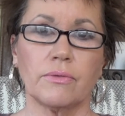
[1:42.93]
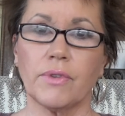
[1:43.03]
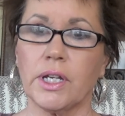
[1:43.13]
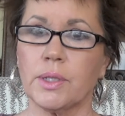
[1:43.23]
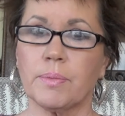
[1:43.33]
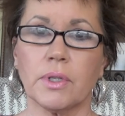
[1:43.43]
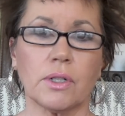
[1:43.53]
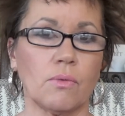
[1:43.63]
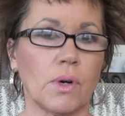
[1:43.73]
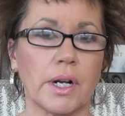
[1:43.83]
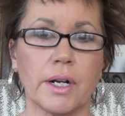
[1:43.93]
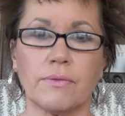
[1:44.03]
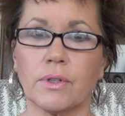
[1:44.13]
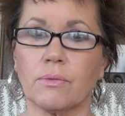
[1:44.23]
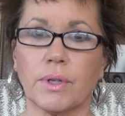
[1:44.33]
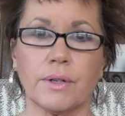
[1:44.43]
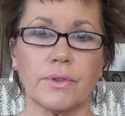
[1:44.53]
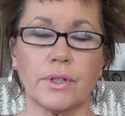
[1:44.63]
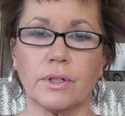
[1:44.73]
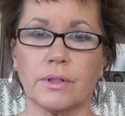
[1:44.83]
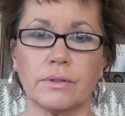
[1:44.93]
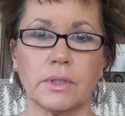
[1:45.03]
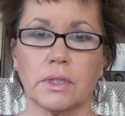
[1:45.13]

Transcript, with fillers: Facebook, whatever, whatever your